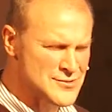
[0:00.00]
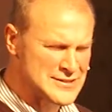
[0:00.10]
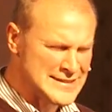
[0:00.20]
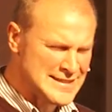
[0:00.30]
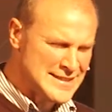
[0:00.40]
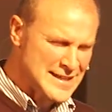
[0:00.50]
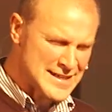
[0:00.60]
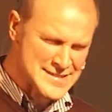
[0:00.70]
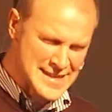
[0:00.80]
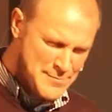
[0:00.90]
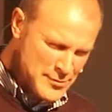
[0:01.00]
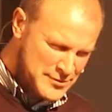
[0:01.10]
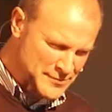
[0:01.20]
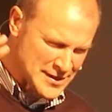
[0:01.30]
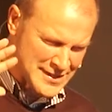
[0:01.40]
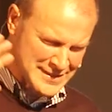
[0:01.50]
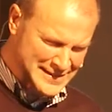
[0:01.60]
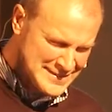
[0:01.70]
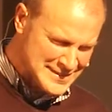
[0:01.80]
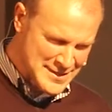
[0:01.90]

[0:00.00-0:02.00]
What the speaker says: Or I just keep on, you know,